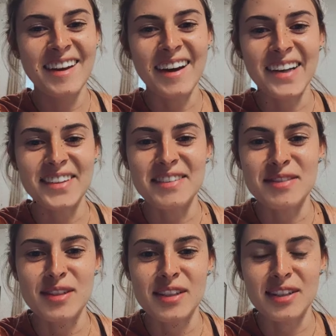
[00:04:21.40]
I
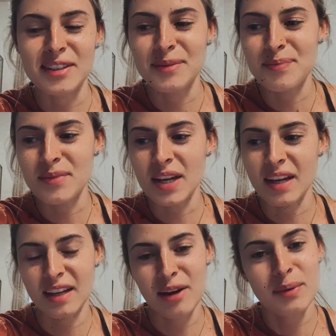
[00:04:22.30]
love to
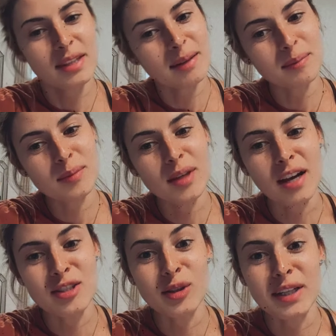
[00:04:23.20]
hang out with them,
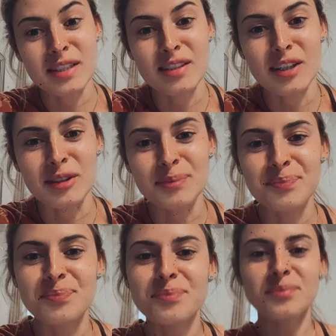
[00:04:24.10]
as you guys know.
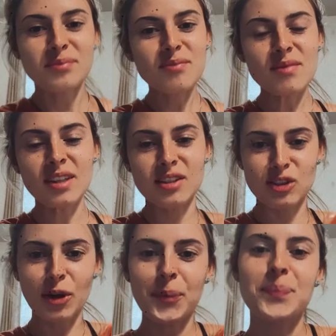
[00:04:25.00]

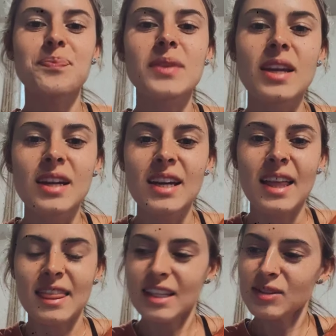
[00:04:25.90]
So
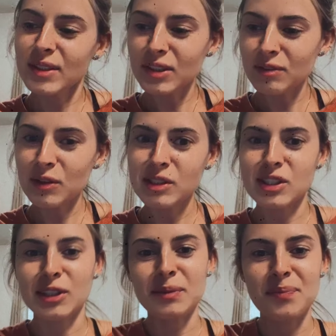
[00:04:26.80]
that's what I look forward
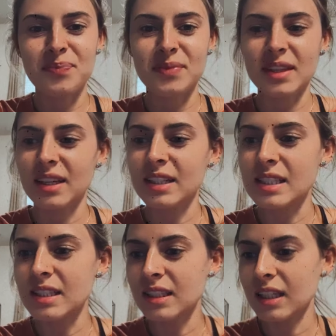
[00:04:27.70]
to.
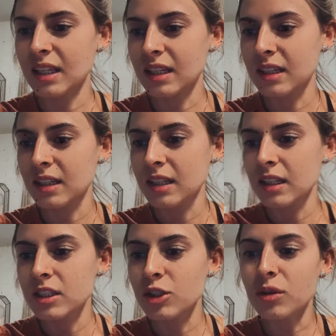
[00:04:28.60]
Let's see.
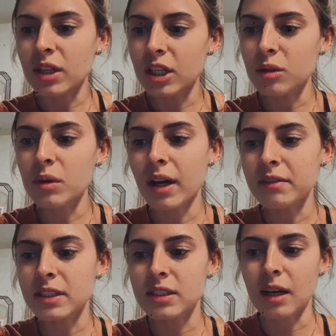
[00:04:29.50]
Do you think you will
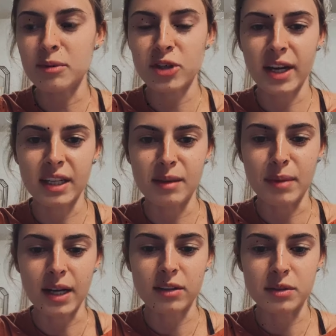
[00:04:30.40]
ever stop tracking
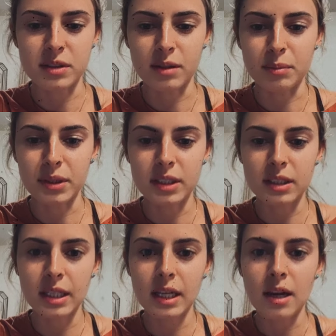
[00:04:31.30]
macros
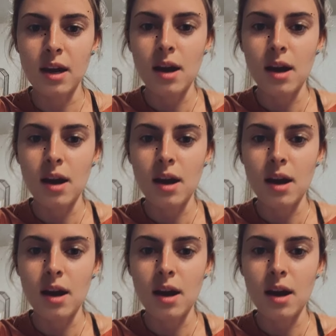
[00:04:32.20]
completely?